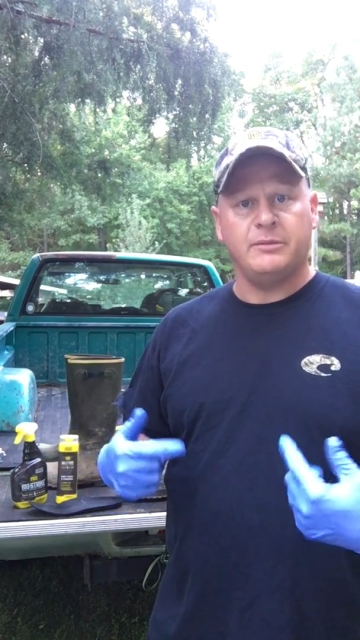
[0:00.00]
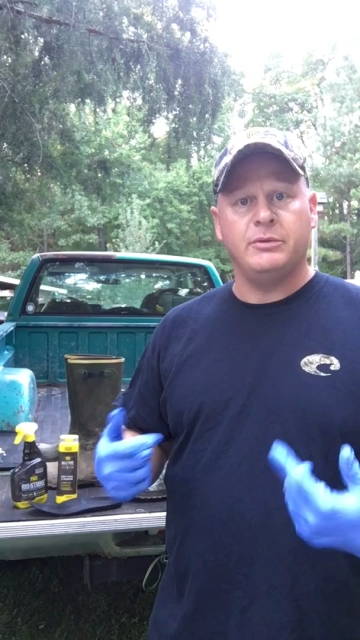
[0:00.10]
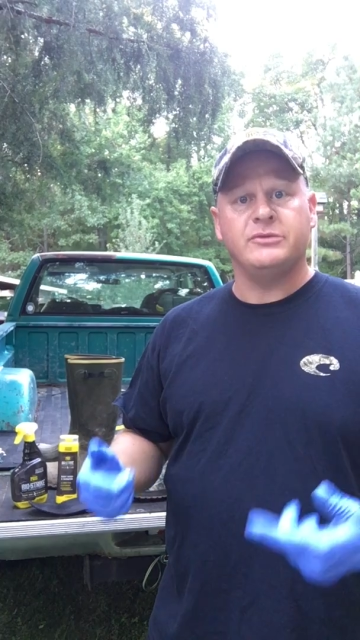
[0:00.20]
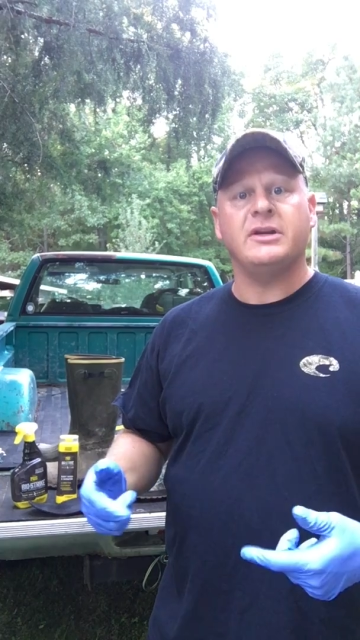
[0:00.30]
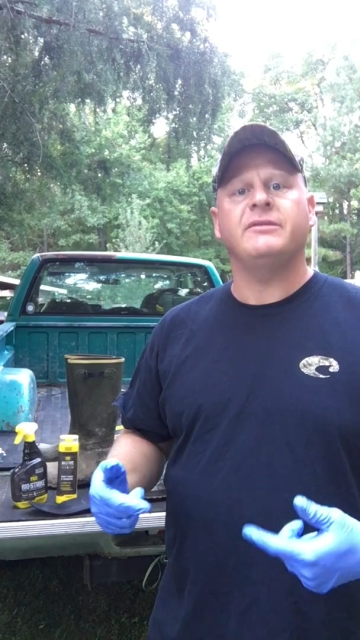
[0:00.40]
the
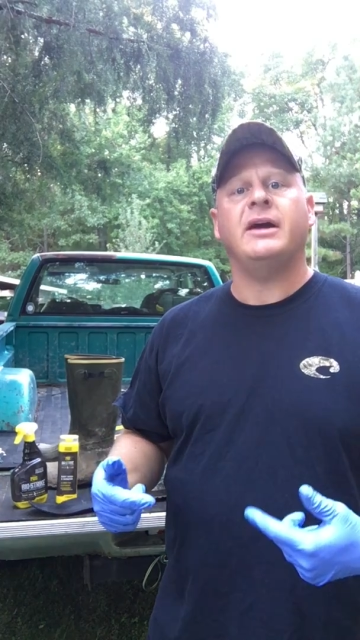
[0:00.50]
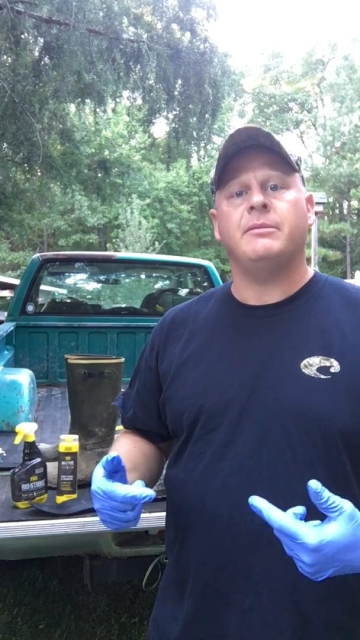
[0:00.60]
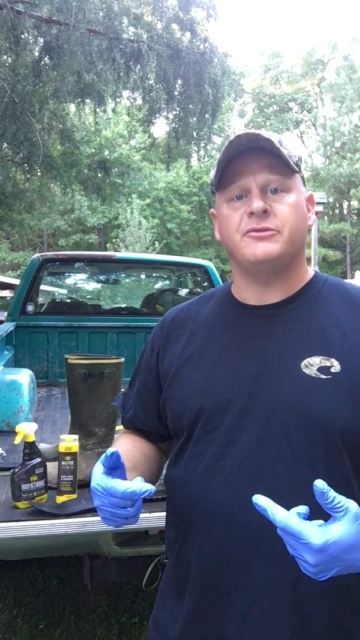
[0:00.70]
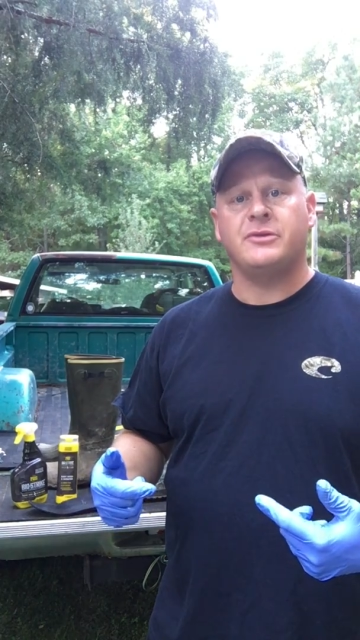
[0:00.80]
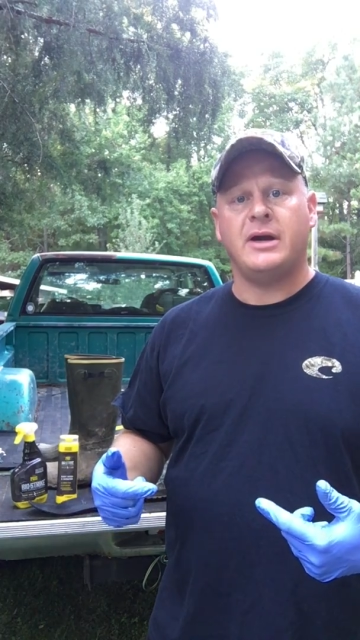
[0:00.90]
boots have
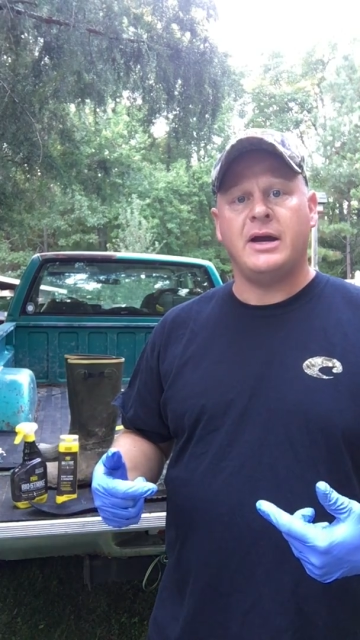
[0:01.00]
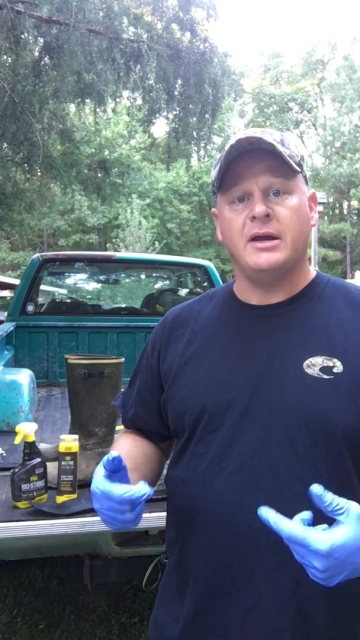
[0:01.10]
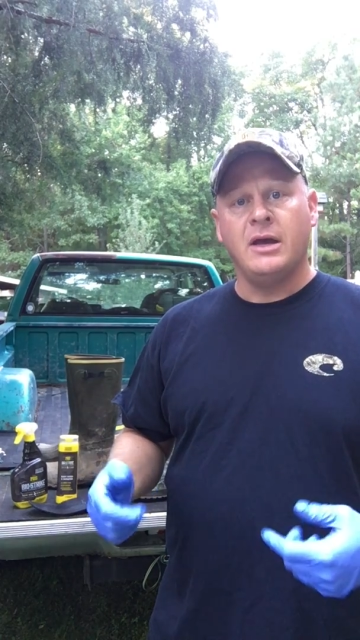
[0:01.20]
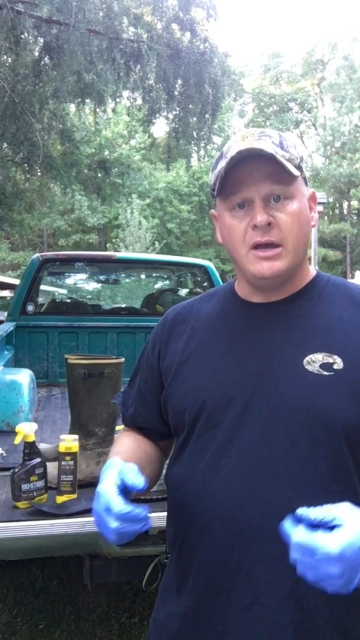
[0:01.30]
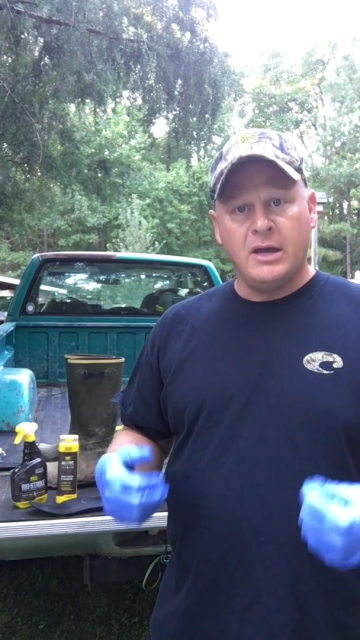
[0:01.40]
time to dry.
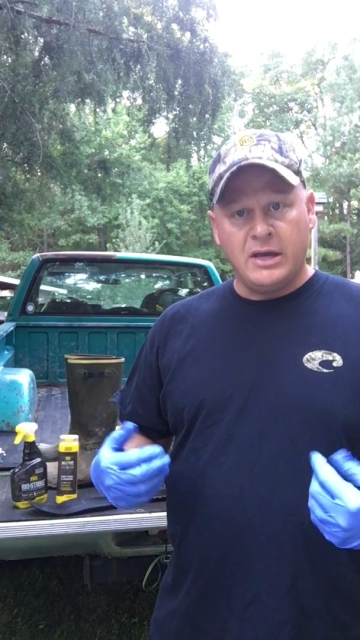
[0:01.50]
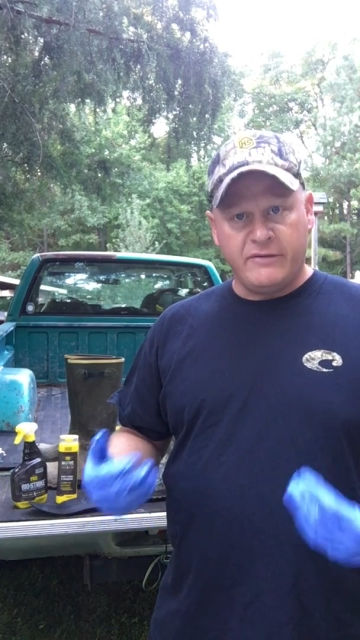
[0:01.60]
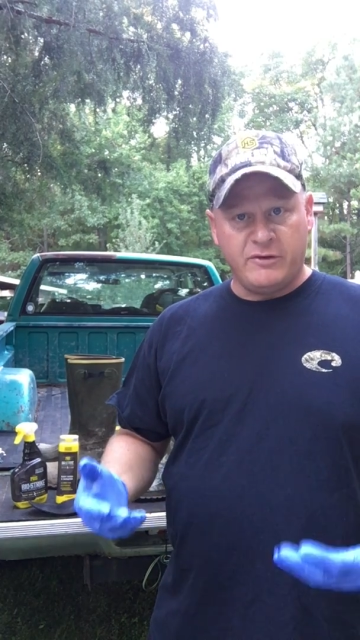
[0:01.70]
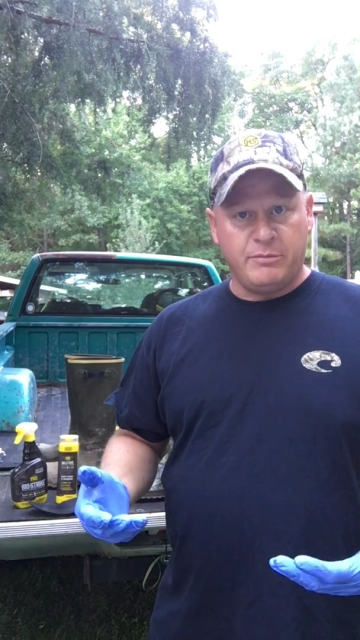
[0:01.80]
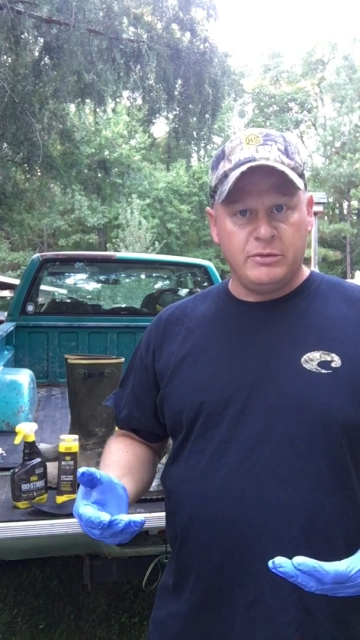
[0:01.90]

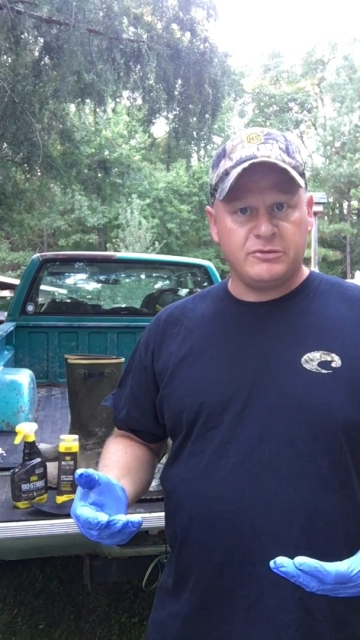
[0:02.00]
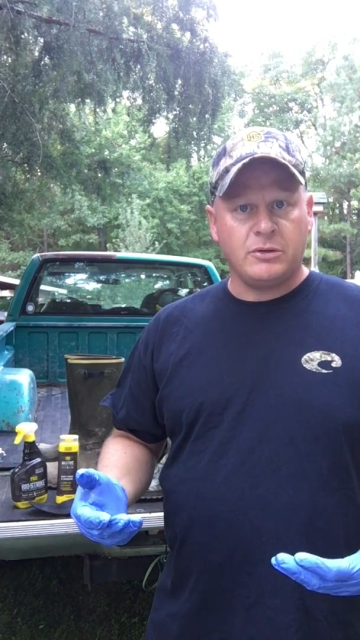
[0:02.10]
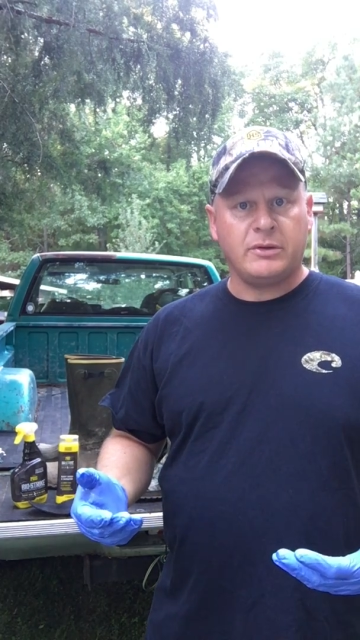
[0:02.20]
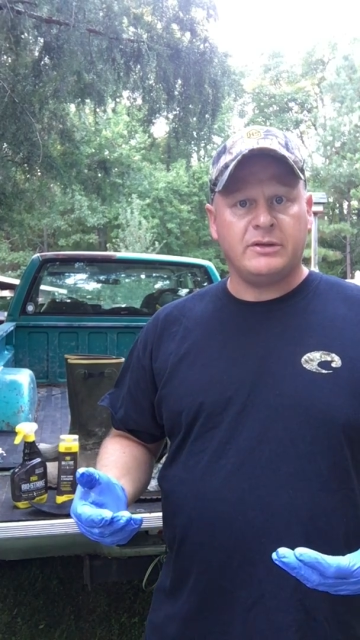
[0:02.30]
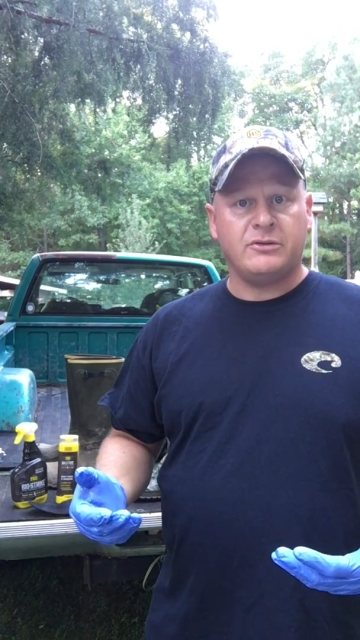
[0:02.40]
If your boots
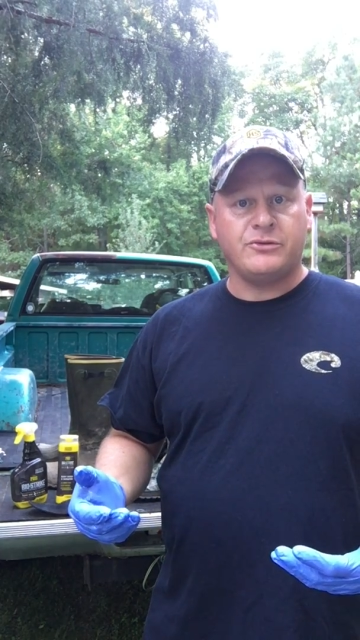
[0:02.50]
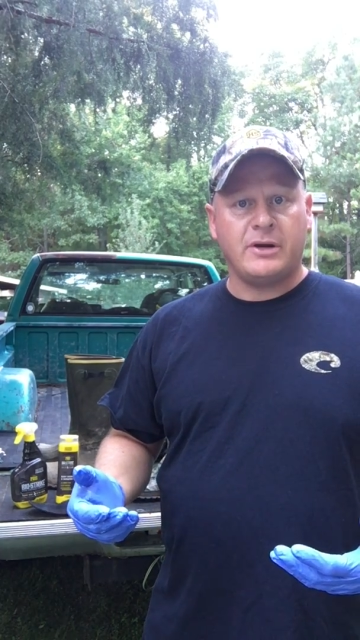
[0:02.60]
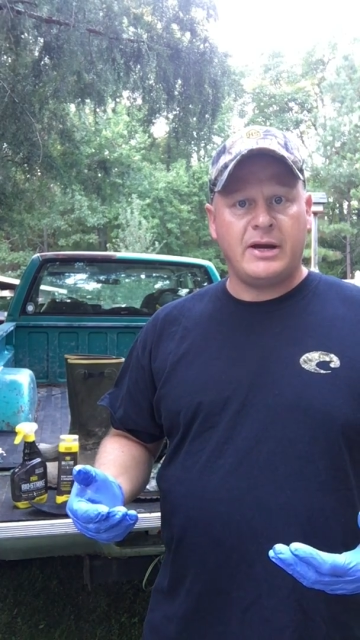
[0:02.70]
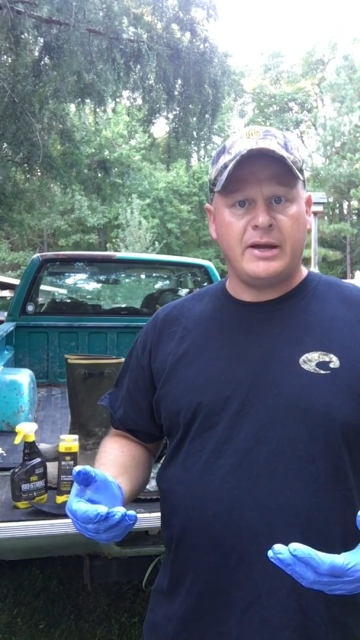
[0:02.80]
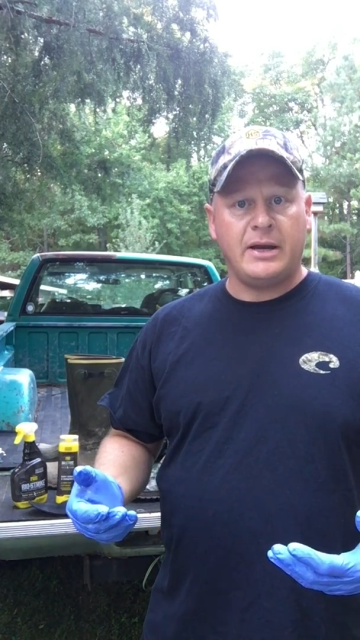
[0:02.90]
don't get to
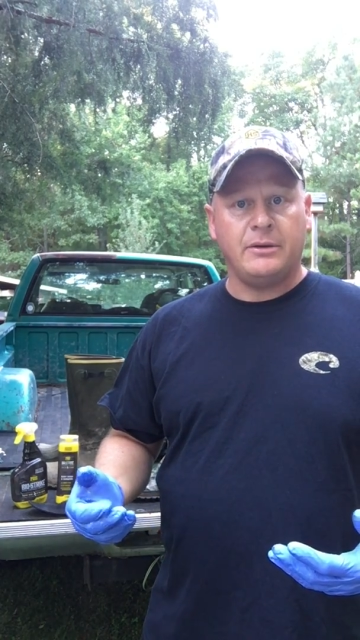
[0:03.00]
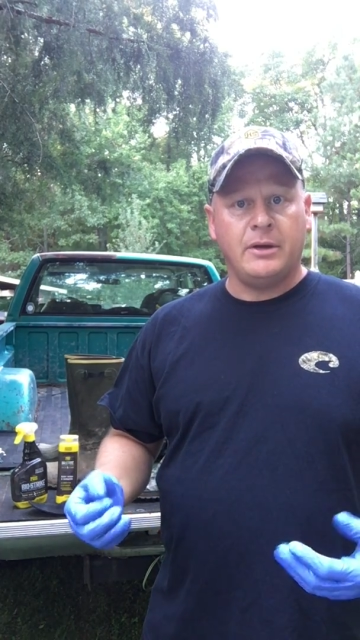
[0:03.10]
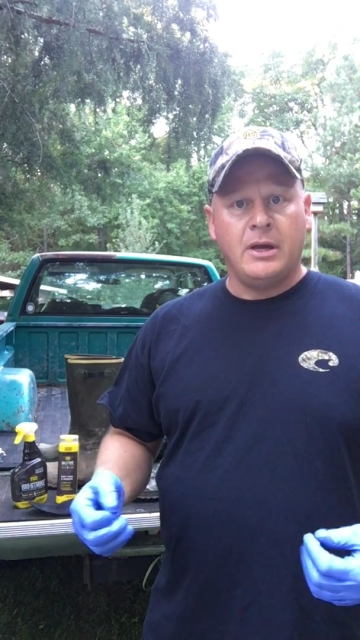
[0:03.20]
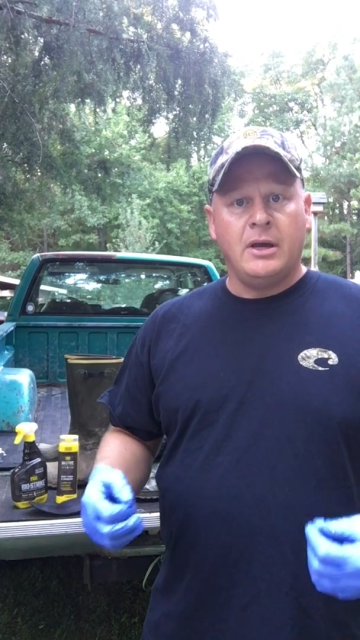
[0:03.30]
dry out,